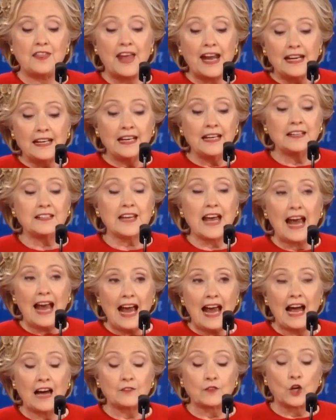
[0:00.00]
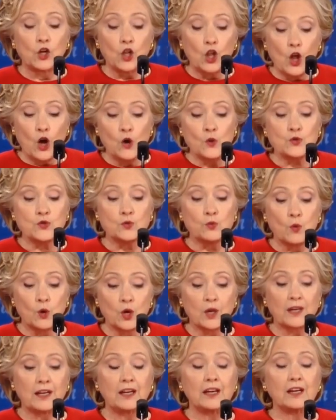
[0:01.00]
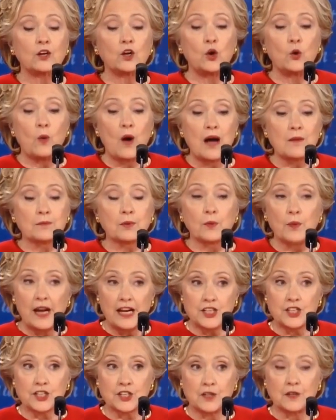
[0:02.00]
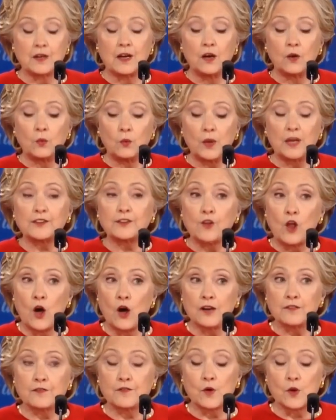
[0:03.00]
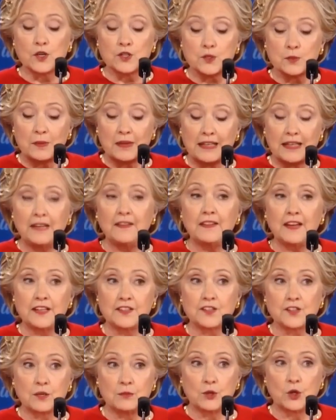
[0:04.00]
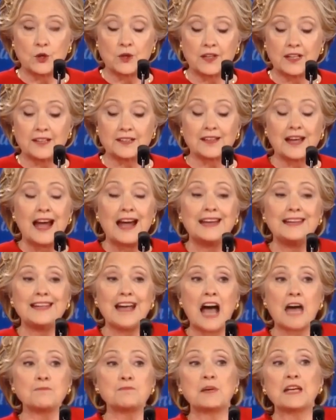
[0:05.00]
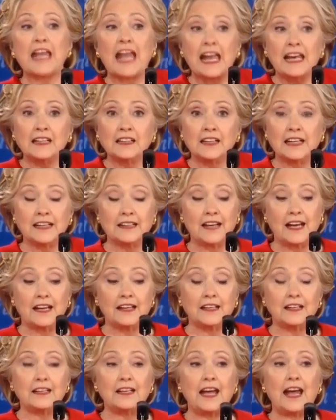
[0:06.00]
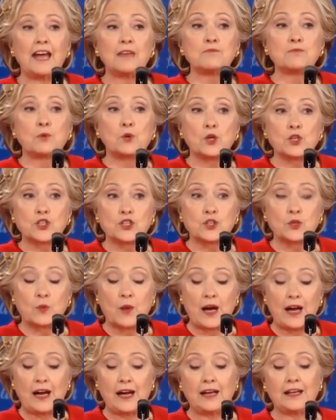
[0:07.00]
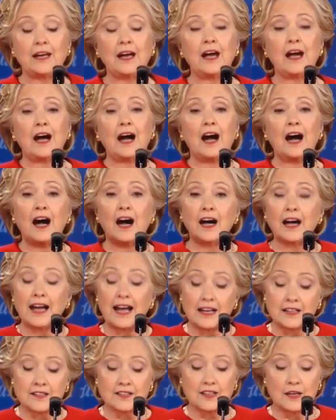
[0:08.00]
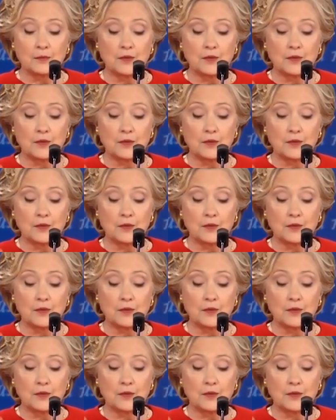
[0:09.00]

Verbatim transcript: They need to have close working cooperation with law enforcement in these communities, not be alienated and pushed away uh, as